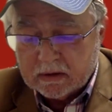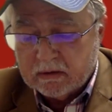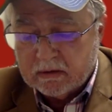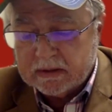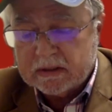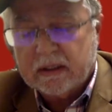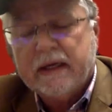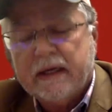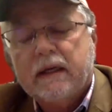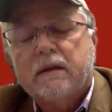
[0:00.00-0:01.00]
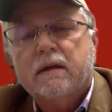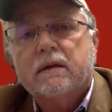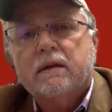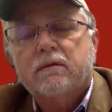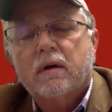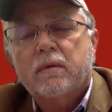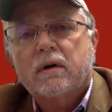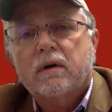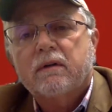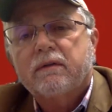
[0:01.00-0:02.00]
Chris Slade,
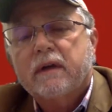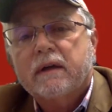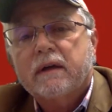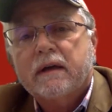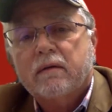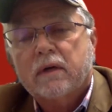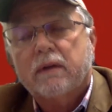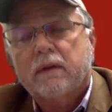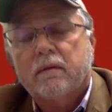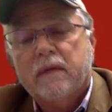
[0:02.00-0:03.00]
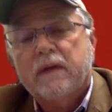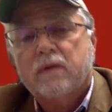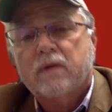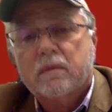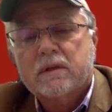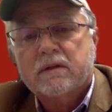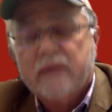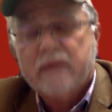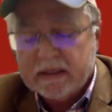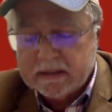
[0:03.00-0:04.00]
drummer, one of the many drummers of
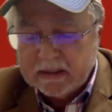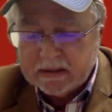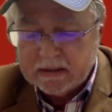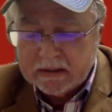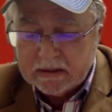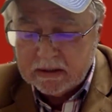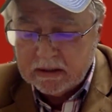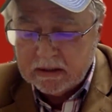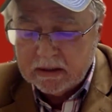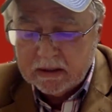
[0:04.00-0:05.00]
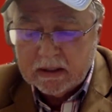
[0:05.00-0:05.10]
AC/DC.